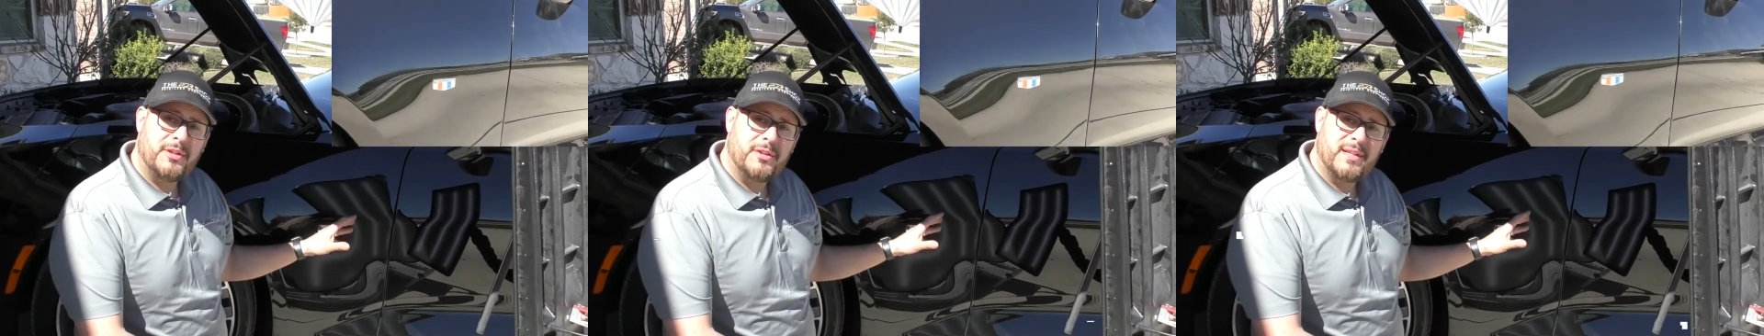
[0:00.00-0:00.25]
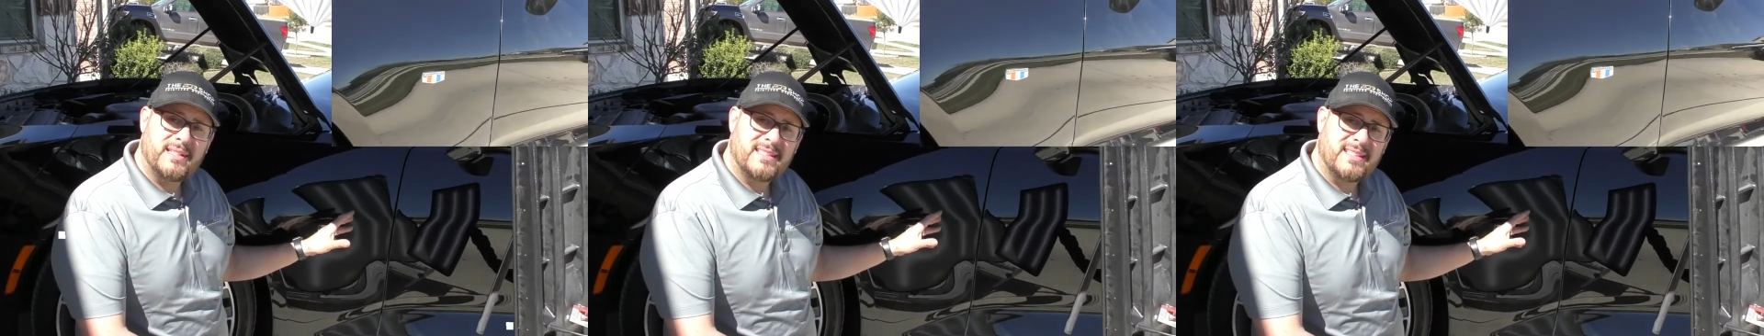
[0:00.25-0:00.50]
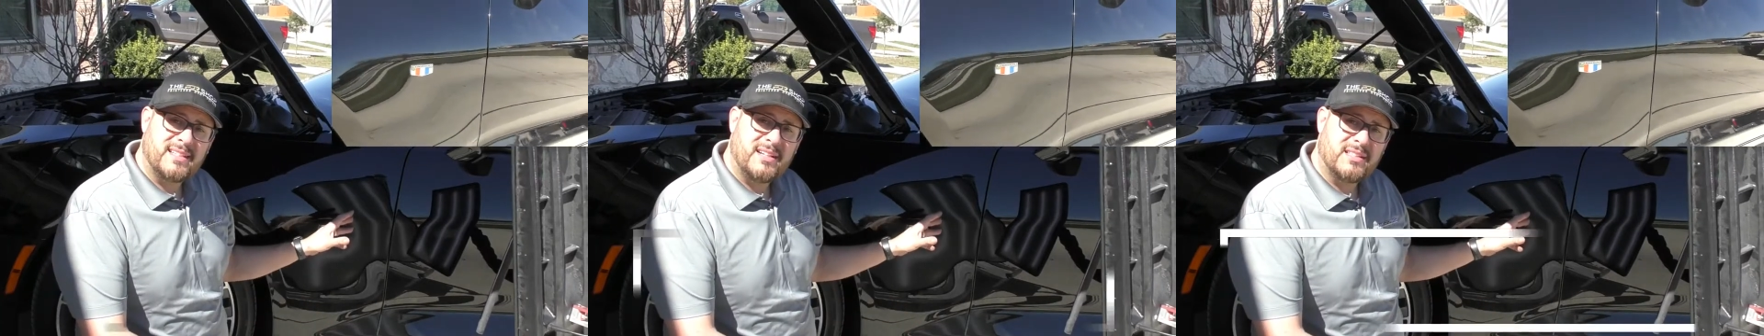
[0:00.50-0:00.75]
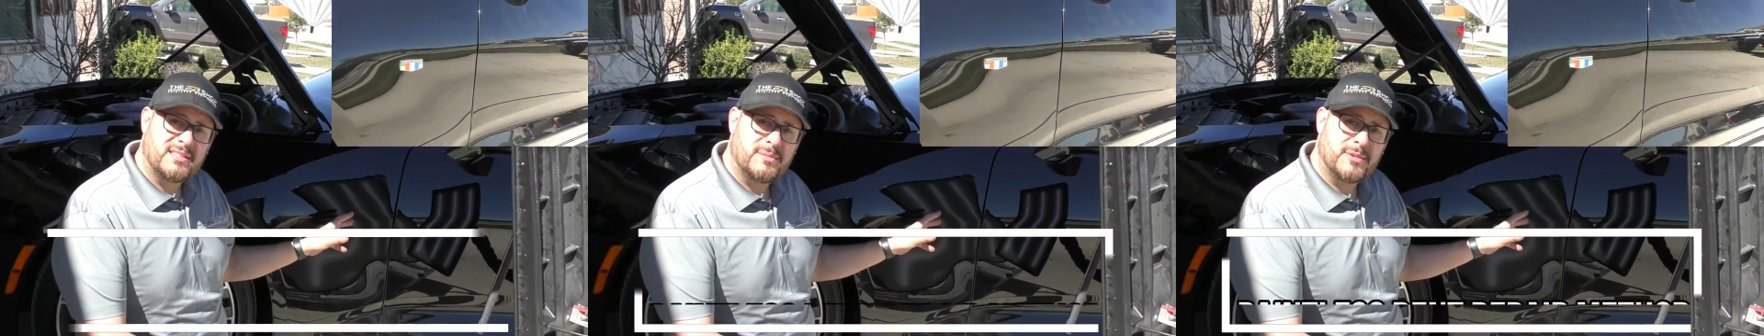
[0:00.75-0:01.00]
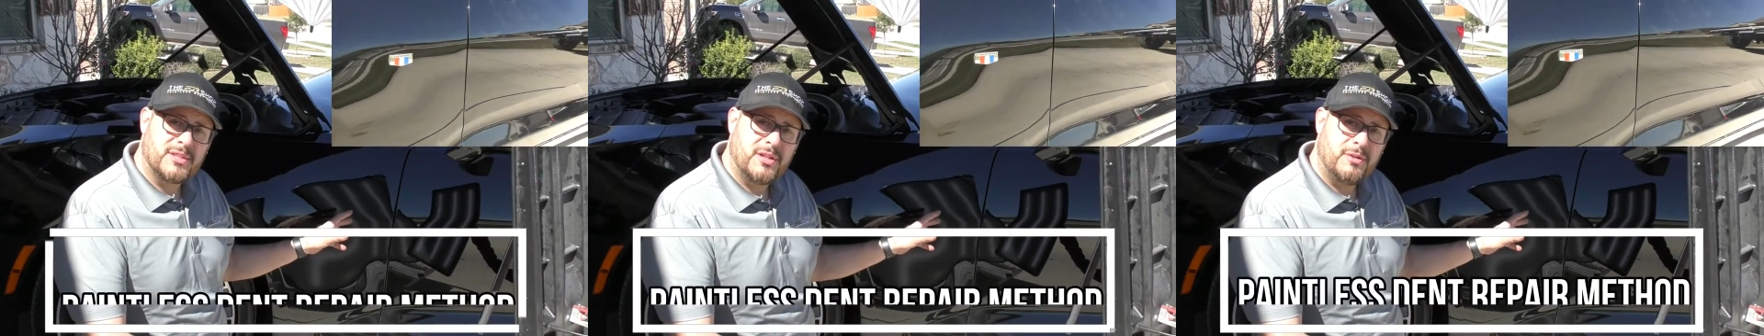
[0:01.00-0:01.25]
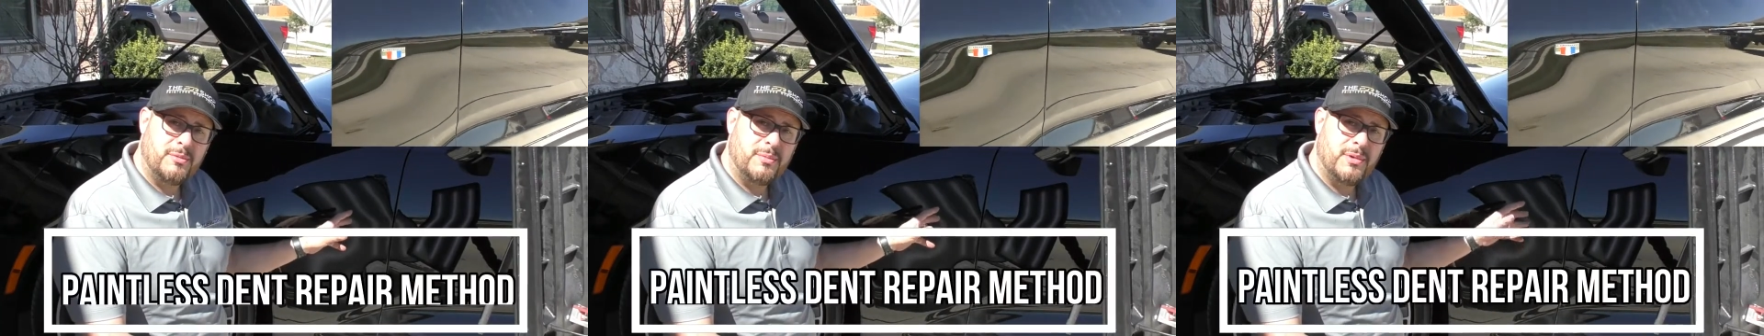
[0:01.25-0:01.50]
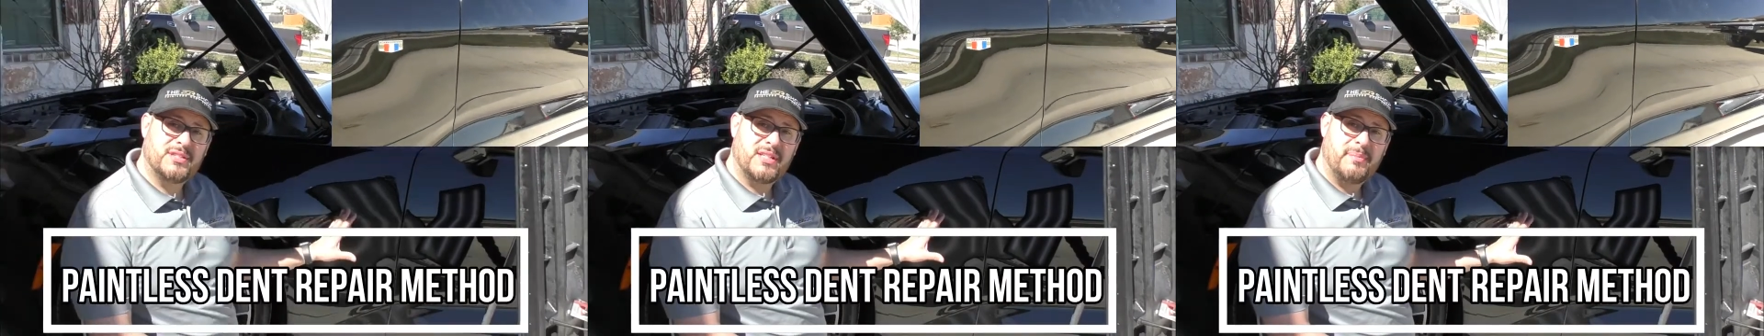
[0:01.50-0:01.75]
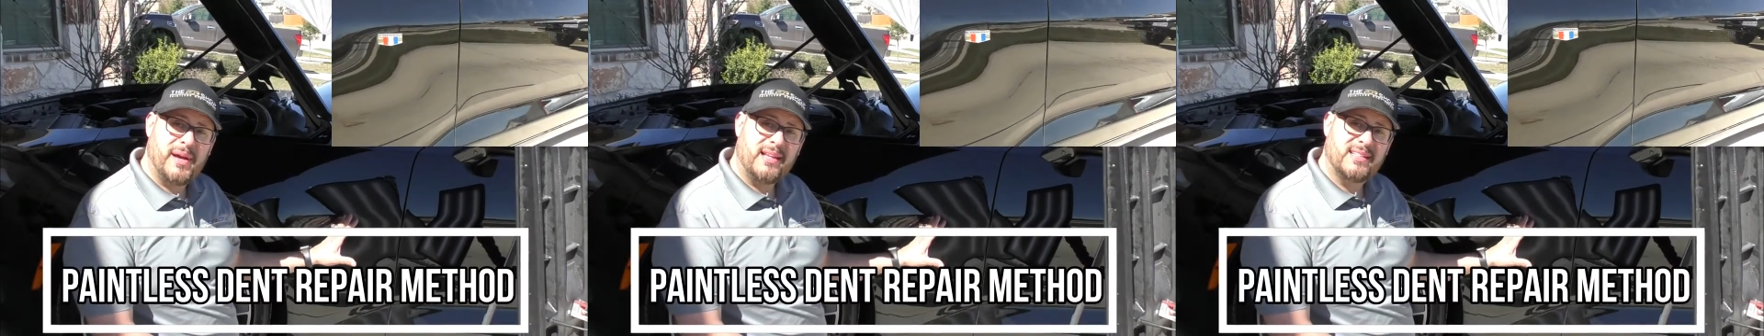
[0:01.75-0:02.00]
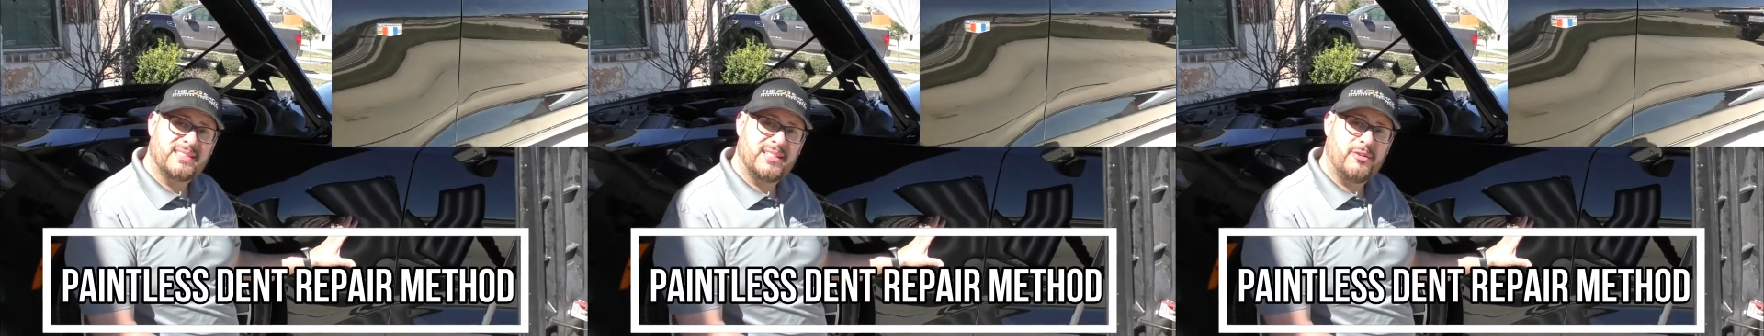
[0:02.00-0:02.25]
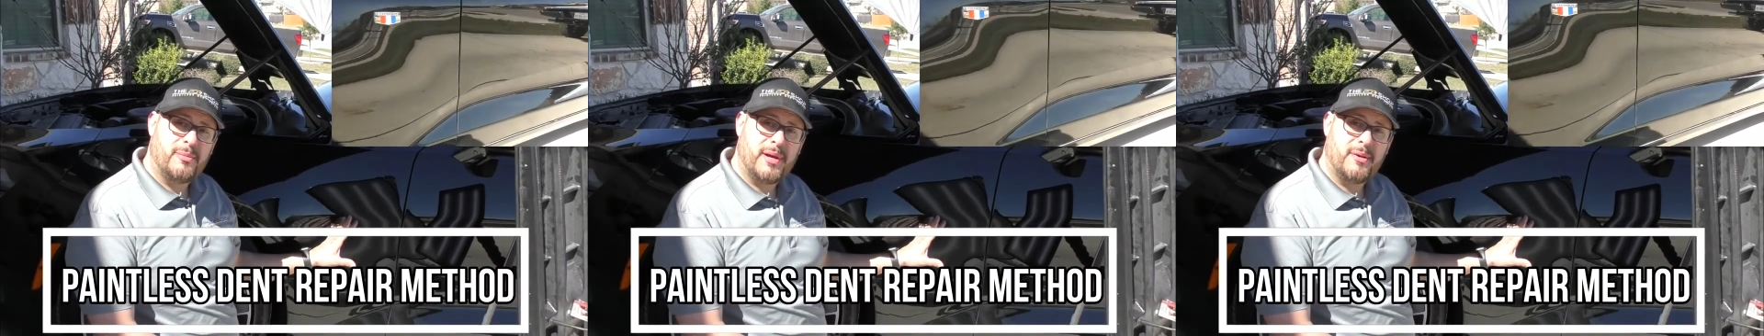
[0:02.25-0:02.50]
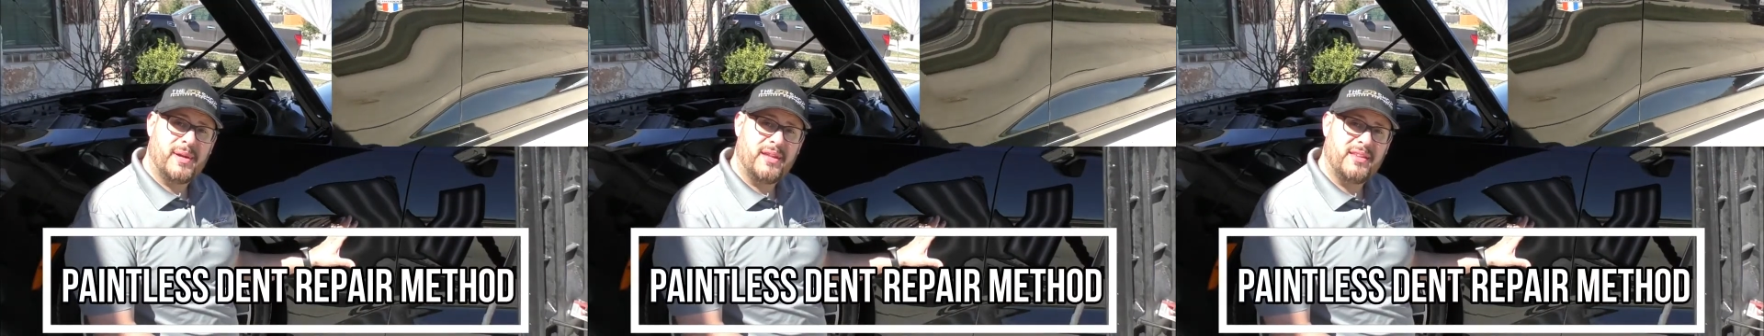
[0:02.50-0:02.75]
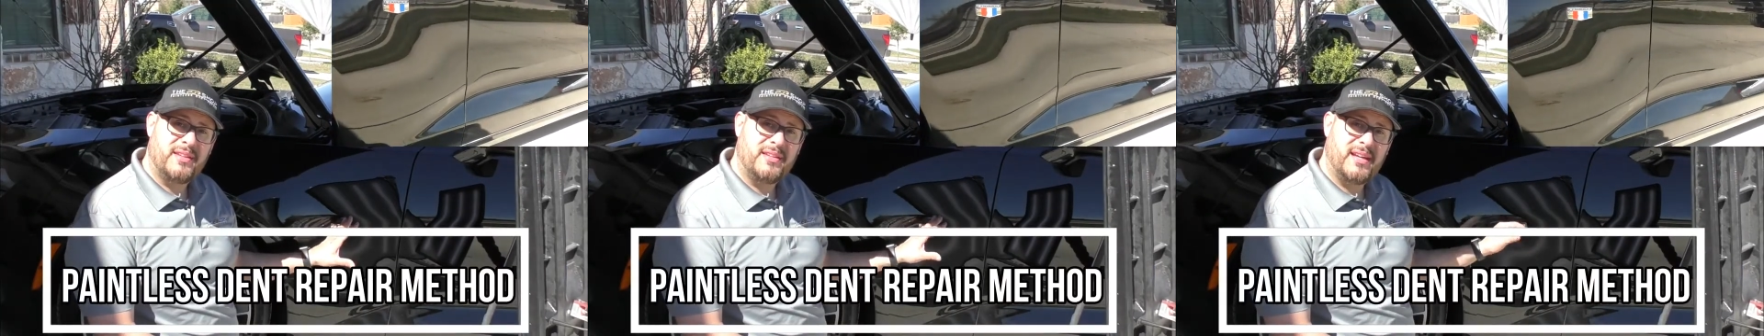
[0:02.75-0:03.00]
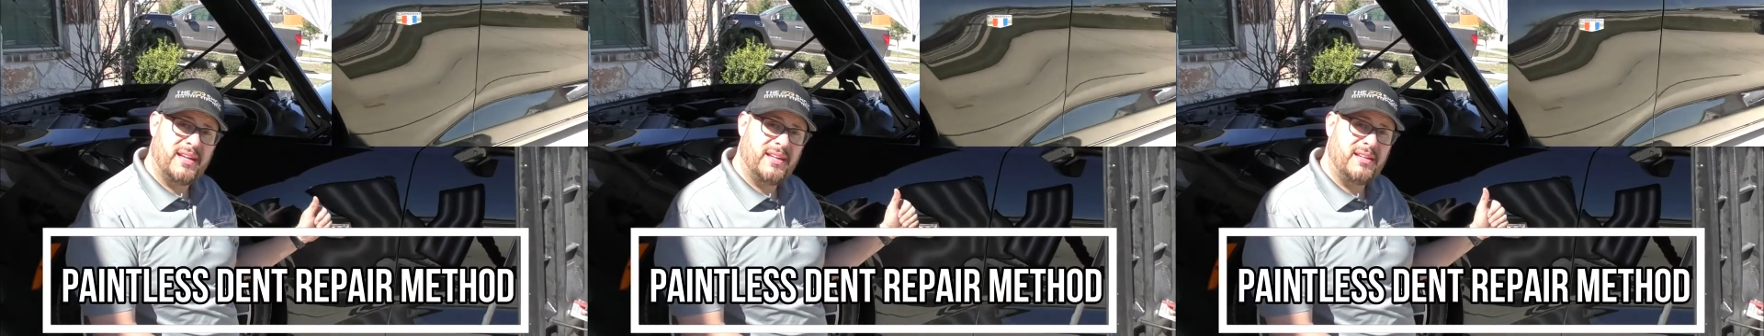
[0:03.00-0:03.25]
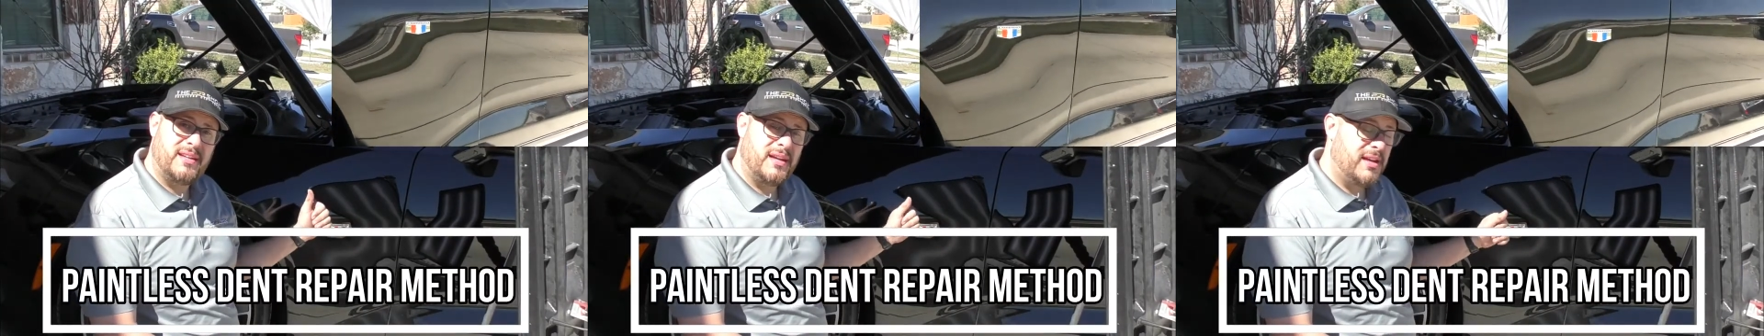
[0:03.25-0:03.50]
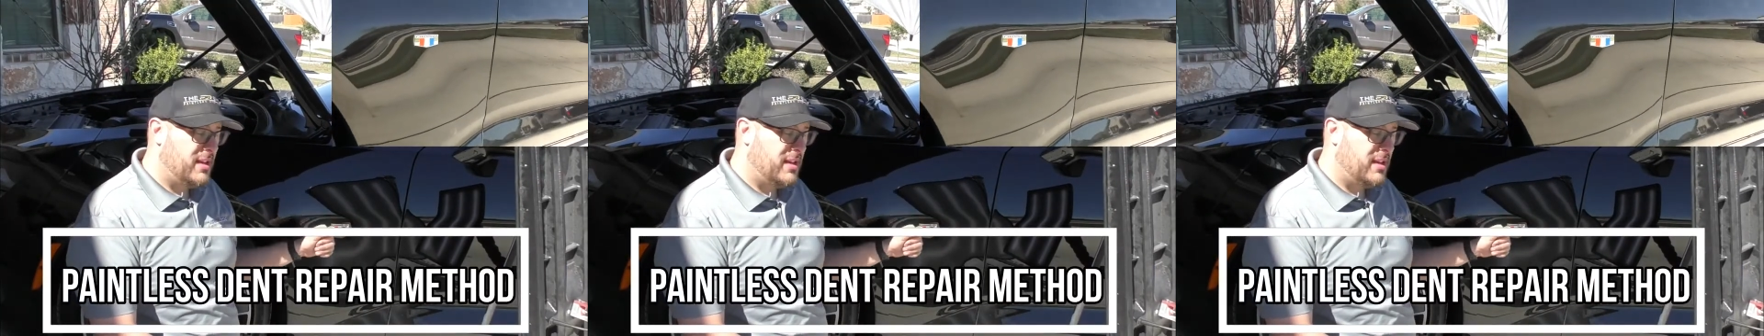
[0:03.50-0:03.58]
do this at the customer's home using the paintless dent repair method, and